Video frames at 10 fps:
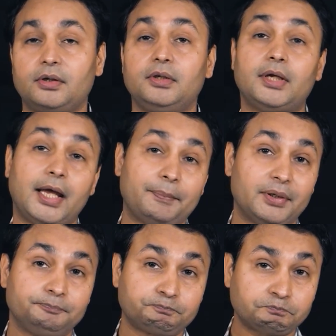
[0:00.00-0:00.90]

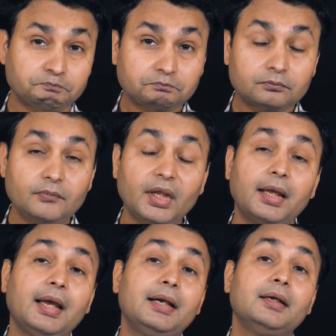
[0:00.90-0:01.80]
Apple
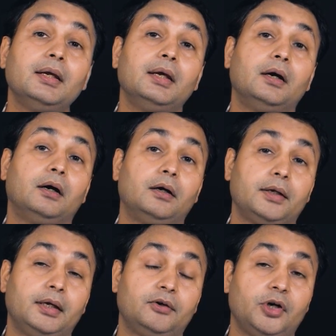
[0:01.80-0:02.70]
and
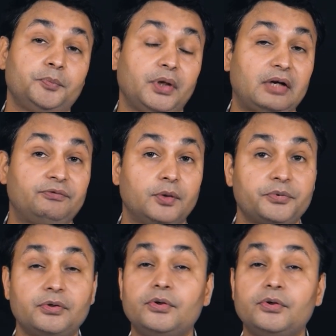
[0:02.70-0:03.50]
on Android platforms,